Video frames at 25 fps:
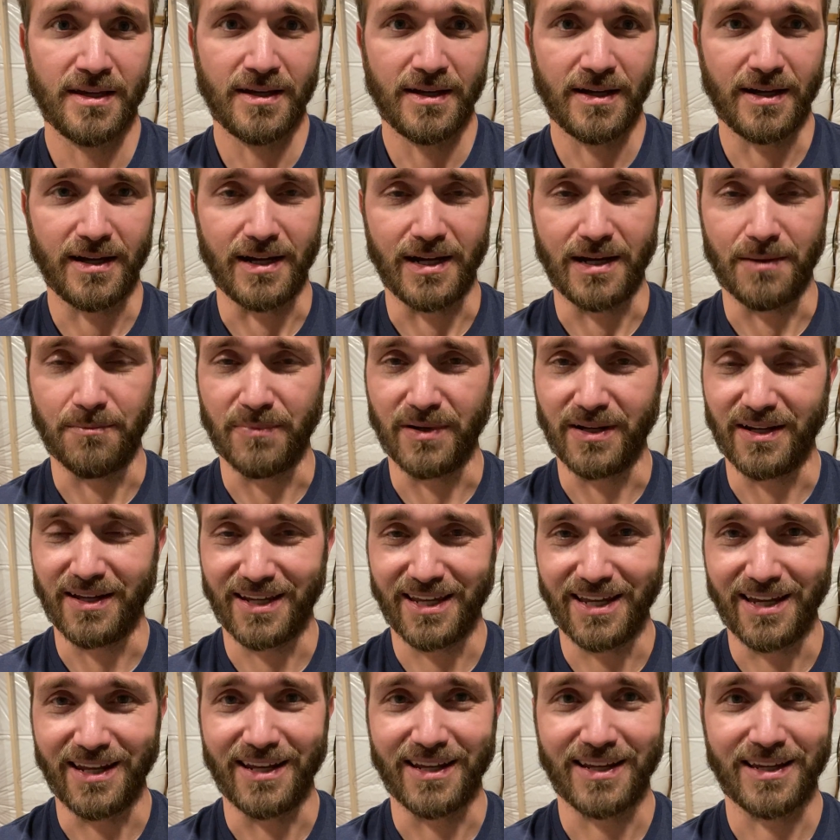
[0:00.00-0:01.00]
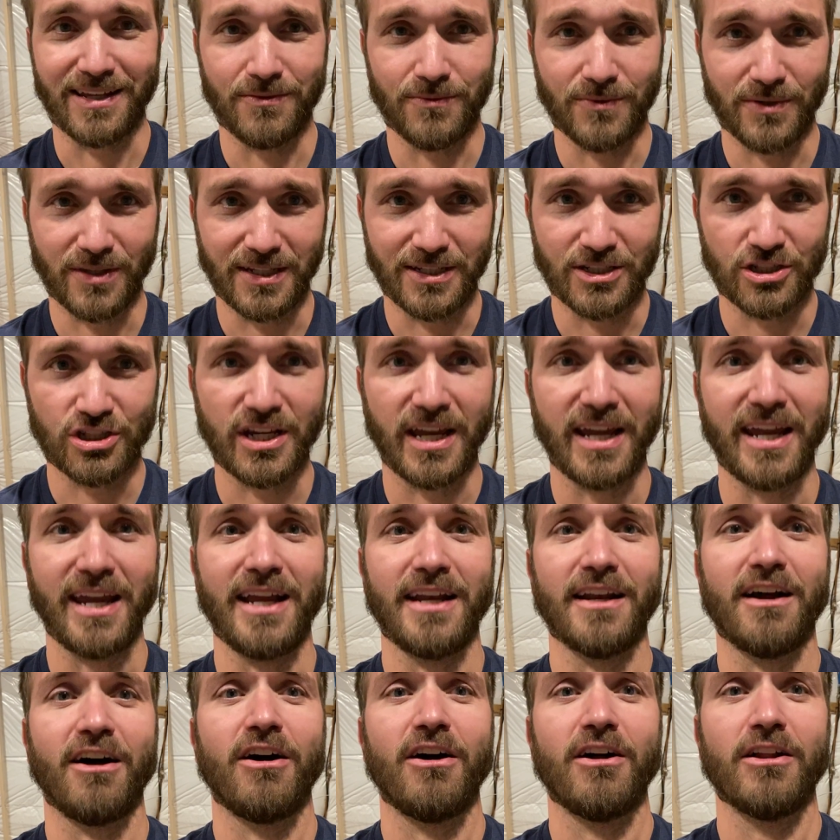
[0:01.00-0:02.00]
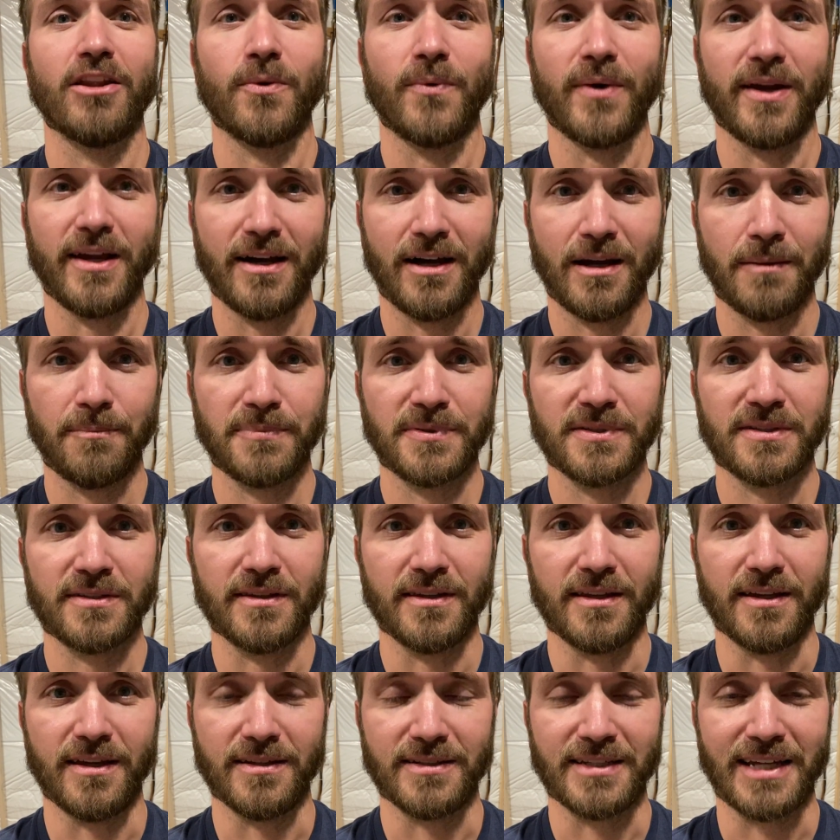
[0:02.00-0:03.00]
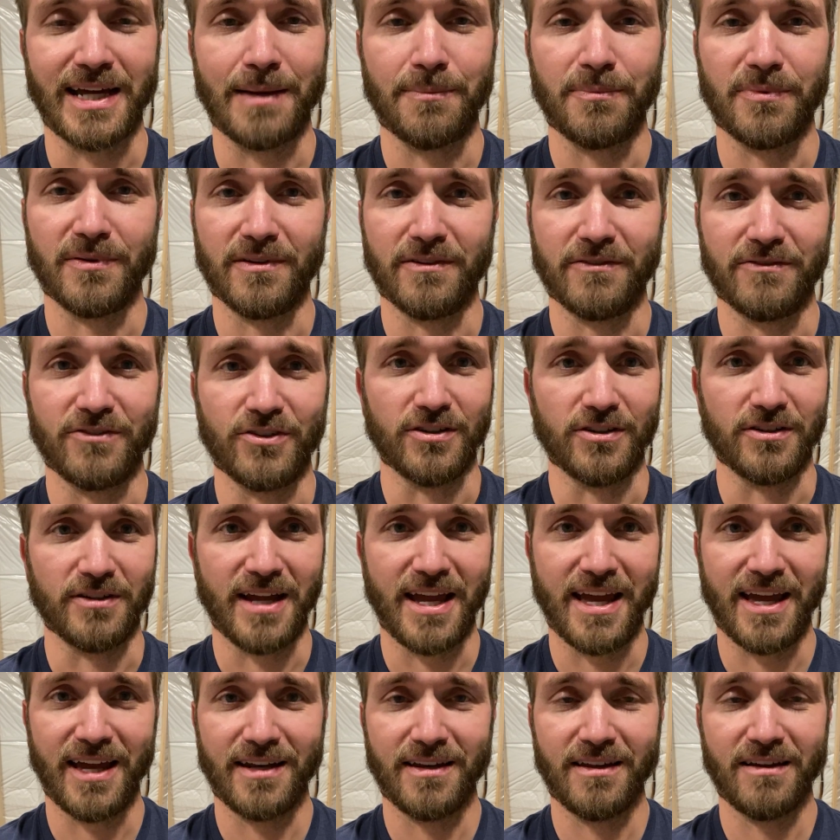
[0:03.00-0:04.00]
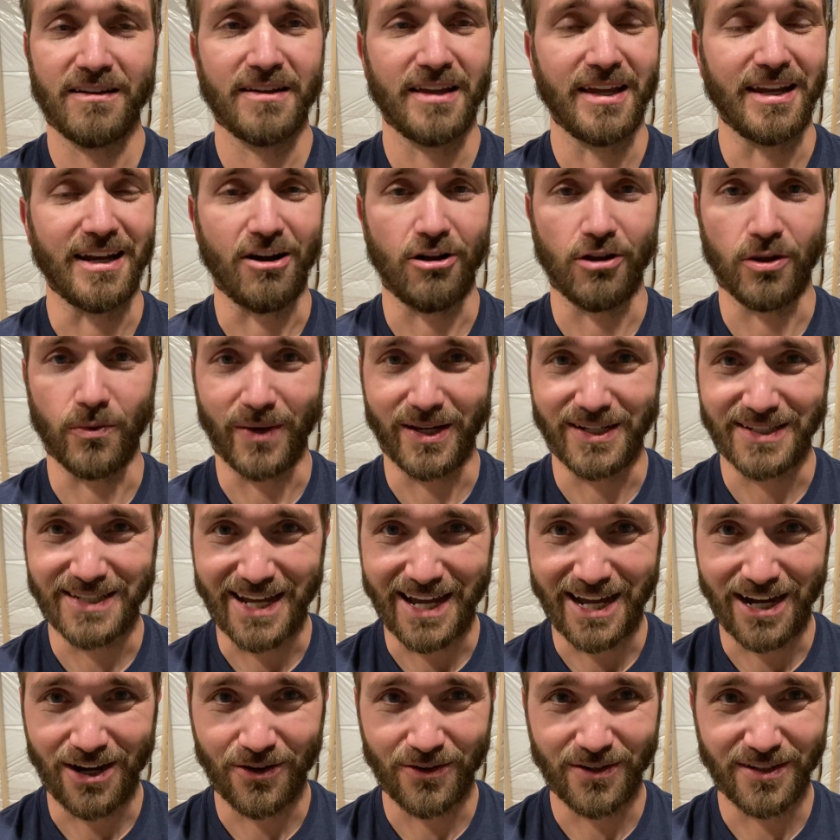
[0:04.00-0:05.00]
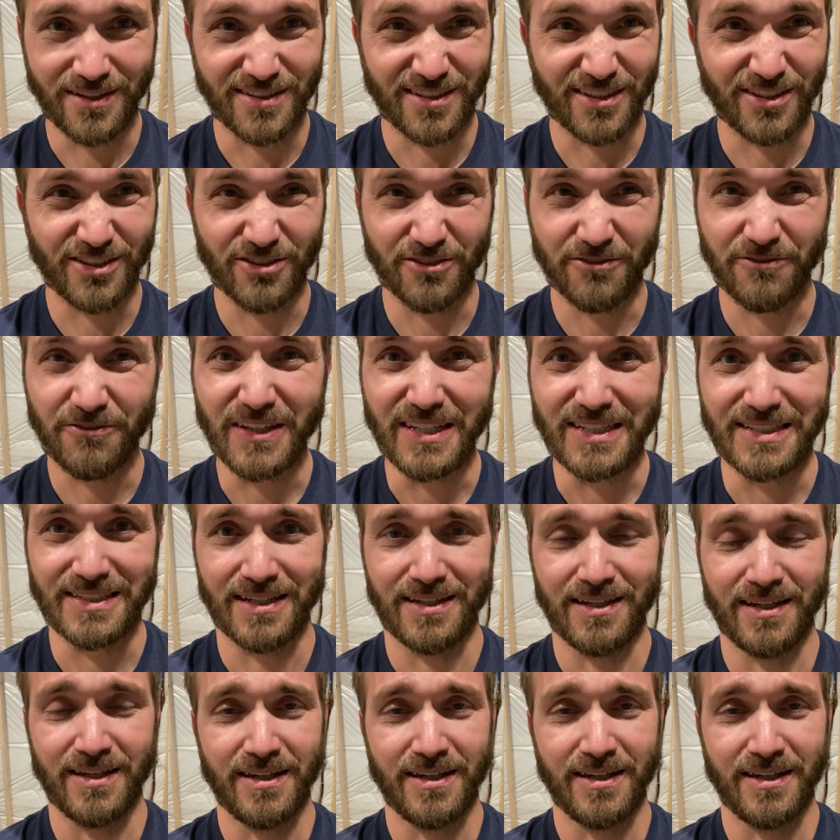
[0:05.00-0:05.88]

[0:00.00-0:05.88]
But again, it can really chain all the way up to the top of head and all the way down into your feet.